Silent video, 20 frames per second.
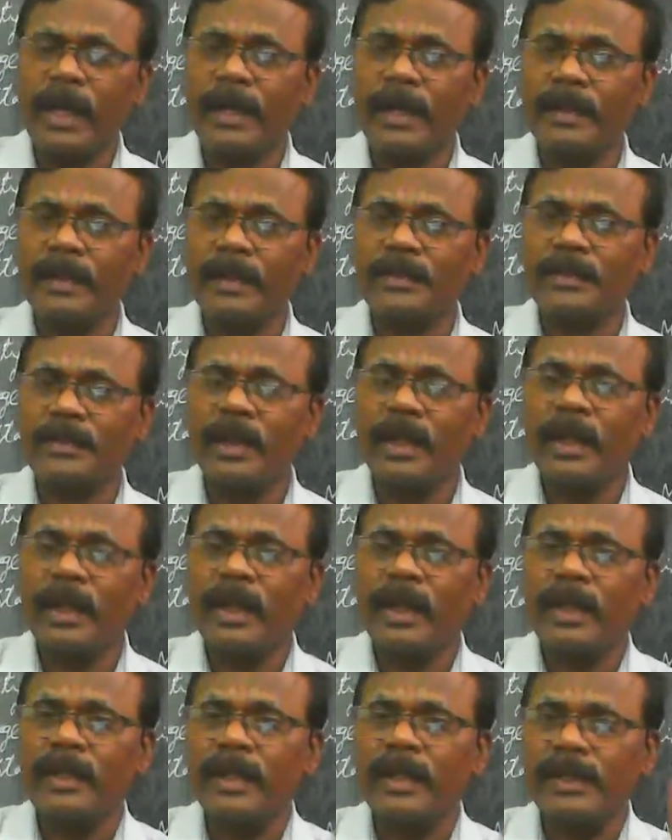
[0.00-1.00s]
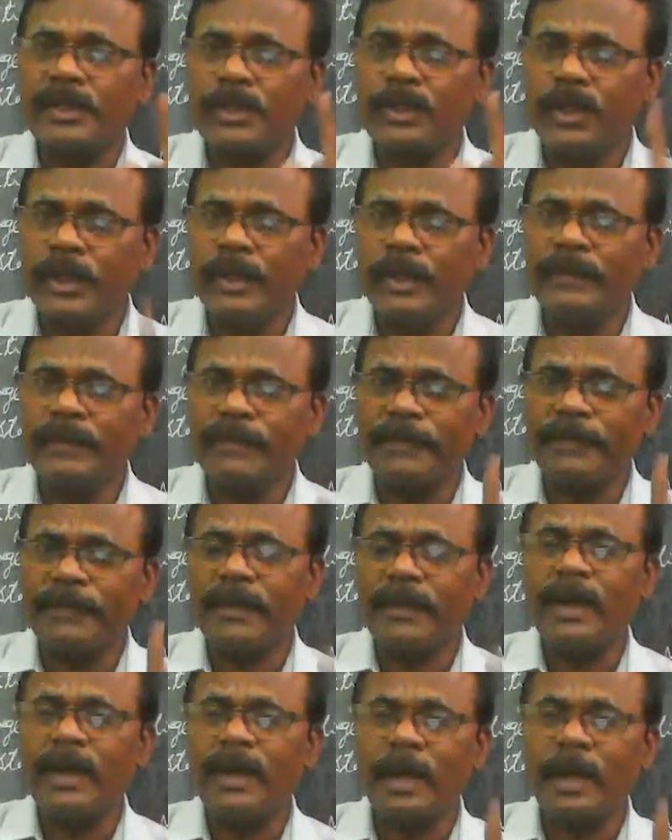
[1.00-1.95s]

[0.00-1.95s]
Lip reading: as the chief